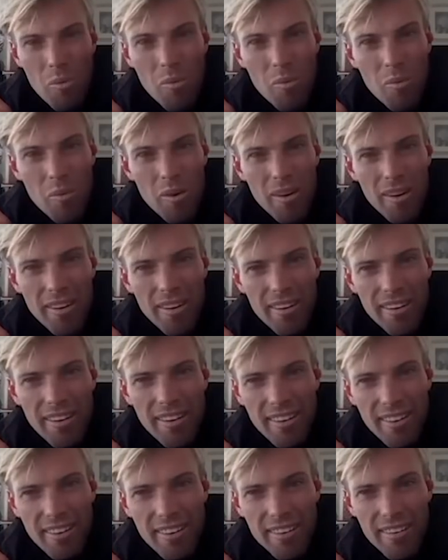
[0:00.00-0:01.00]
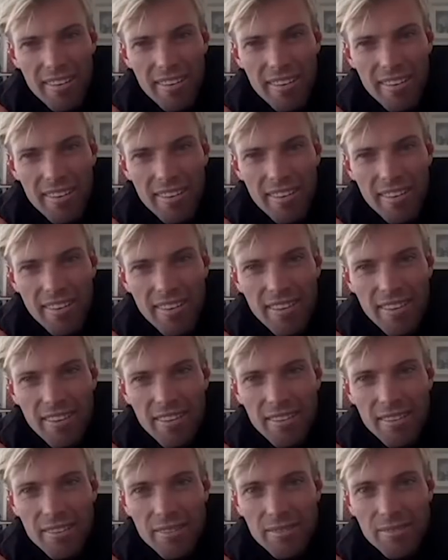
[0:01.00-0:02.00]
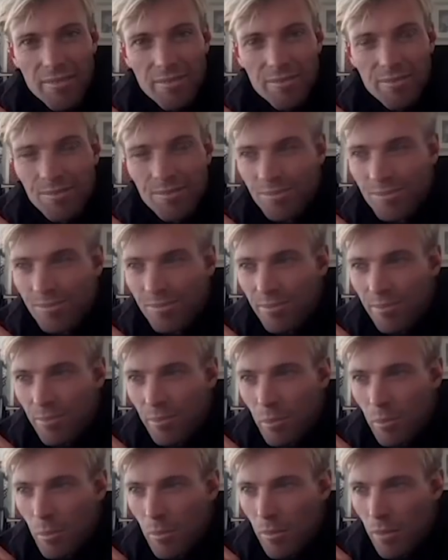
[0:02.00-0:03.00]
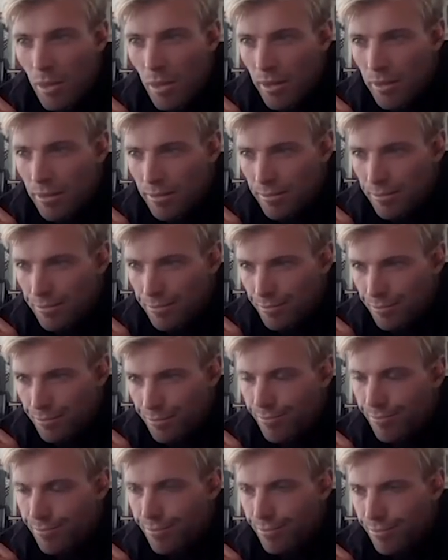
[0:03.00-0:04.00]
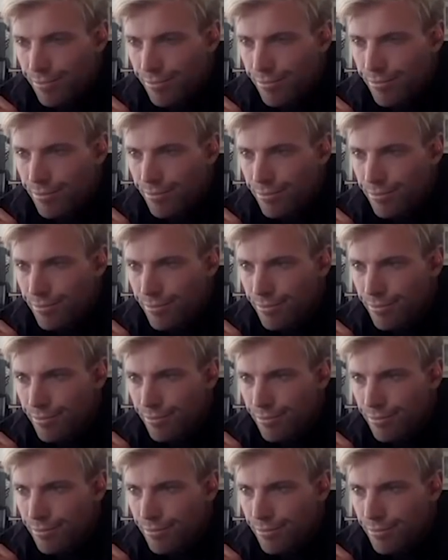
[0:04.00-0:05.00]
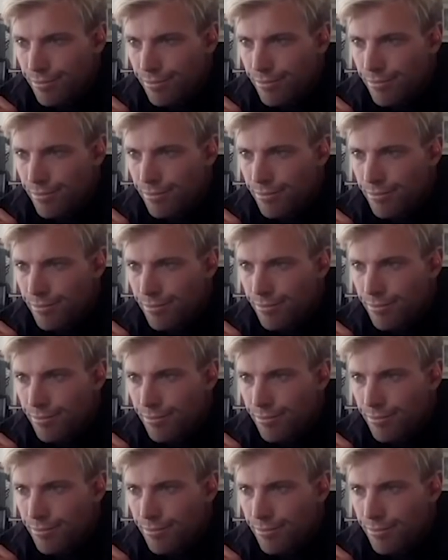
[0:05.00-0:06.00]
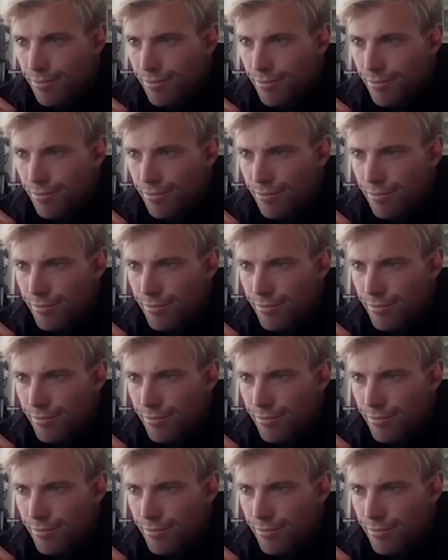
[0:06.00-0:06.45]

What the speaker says: The person shown says nothing.